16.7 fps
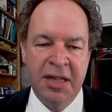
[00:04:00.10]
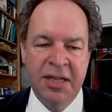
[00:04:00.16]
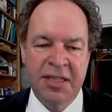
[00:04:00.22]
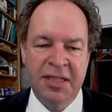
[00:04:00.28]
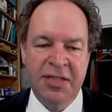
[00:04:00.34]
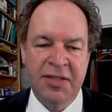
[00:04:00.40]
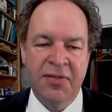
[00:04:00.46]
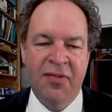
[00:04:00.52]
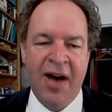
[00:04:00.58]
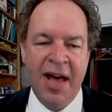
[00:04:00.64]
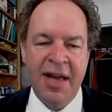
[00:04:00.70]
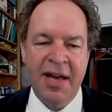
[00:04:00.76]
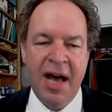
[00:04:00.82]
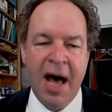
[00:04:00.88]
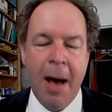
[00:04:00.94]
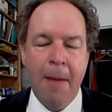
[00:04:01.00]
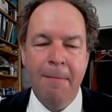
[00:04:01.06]
is via
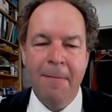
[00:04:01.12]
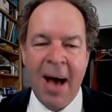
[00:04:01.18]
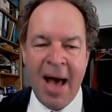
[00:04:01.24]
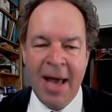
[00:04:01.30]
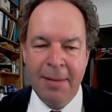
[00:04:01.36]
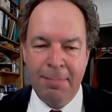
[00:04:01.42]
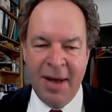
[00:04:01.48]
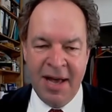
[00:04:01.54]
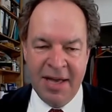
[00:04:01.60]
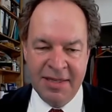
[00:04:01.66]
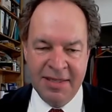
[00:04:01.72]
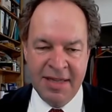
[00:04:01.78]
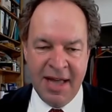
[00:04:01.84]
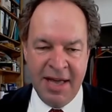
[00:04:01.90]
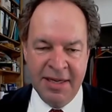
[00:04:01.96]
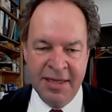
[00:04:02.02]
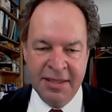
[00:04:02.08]
a bypass
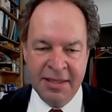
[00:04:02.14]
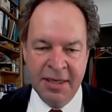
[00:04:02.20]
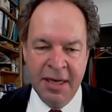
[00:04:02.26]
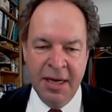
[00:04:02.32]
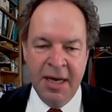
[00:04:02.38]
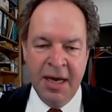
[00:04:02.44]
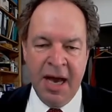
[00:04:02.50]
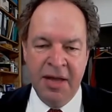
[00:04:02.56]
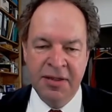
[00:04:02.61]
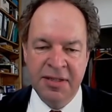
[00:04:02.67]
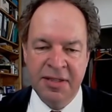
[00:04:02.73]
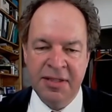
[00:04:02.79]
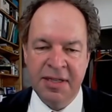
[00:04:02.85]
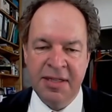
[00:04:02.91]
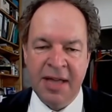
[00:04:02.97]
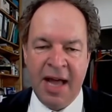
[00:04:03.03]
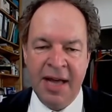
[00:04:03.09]
diode. This is a
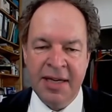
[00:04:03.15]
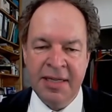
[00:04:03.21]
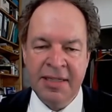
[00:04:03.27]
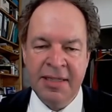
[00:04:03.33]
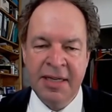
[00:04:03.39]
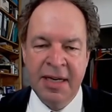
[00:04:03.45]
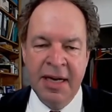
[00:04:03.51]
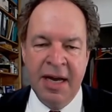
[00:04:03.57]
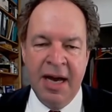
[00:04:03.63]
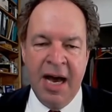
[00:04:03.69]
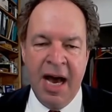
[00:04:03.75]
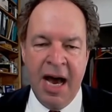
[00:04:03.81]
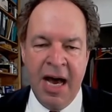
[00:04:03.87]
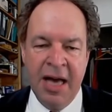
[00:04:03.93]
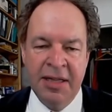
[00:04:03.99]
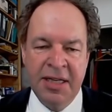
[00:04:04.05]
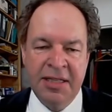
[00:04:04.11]
diode
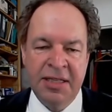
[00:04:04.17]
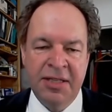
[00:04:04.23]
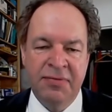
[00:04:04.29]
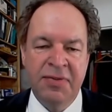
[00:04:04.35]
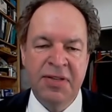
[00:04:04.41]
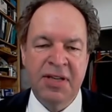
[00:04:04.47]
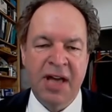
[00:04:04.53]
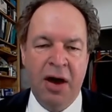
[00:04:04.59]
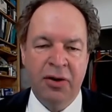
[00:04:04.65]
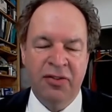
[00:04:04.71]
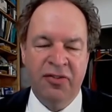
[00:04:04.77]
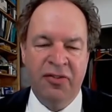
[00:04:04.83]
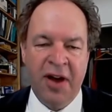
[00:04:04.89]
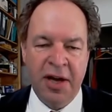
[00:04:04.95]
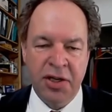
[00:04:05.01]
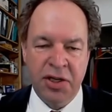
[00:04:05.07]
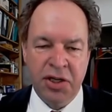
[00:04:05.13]
that is without
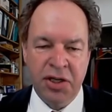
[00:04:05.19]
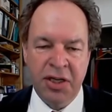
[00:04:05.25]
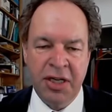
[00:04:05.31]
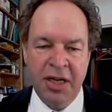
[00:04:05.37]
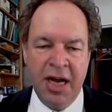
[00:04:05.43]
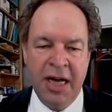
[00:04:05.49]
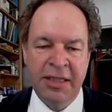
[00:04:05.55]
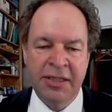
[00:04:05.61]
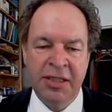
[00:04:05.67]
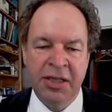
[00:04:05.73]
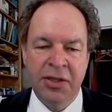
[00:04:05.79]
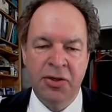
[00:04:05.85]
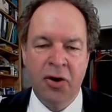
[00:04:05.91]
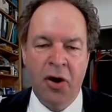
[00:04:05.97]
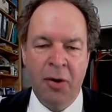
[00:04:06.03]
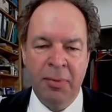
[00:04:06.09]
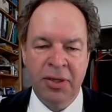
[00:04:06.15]
function under
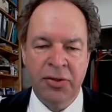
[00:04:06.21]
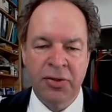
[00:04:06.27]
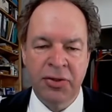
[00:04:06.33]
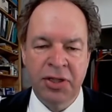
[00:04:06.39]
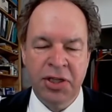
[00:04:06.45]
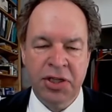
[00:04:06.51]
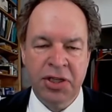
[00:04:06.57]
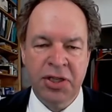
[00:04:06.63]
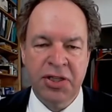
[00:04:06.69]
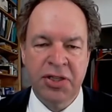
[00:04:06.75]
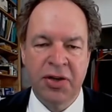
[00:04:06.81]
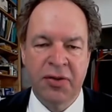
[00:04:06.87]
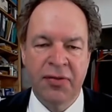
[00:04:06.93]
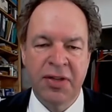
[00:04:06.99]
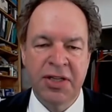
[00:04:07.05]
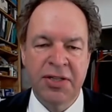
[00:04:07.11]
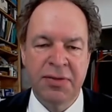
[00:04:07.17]
normal conditions. So
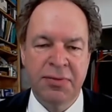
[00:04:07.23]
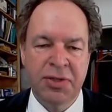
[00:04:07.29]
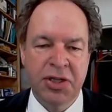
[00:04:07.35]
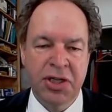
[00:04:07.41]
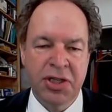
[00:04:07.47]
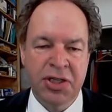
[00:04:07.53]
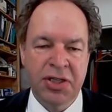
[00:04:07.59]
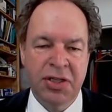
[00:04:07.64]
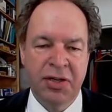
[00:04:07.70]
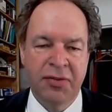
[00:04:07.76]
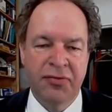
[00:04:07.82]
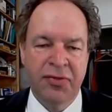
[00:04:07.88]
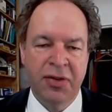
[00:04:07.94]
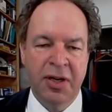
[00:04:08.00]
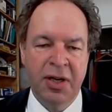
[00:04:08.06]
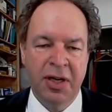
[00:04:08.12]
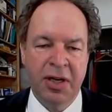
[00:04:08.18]
this just if
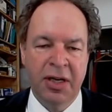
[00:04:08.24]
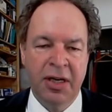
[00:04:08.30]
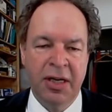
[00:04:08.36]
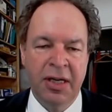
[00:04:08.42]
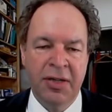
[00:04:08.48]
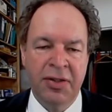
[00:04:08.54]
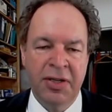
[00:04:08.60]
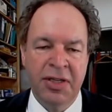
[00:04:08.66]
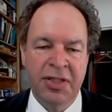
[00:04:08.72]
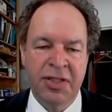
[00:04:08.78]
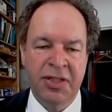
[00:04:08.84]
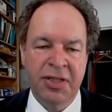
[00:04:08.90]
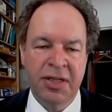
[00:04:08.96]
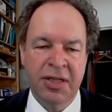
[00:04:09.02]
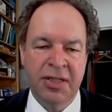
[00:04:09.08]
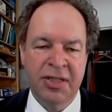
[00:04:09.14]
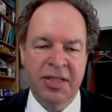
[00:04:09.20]
this
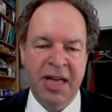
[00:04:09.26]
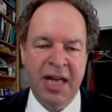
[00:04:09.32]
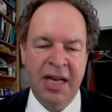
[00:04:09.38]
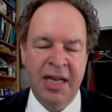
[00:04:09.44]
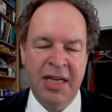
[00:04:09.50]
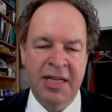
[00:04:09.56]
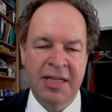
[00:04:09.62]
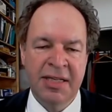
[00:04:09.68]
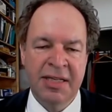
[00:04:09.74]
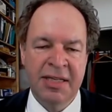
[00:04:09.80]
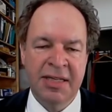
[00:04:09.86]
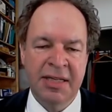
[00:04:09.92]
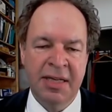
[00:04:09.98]
cell is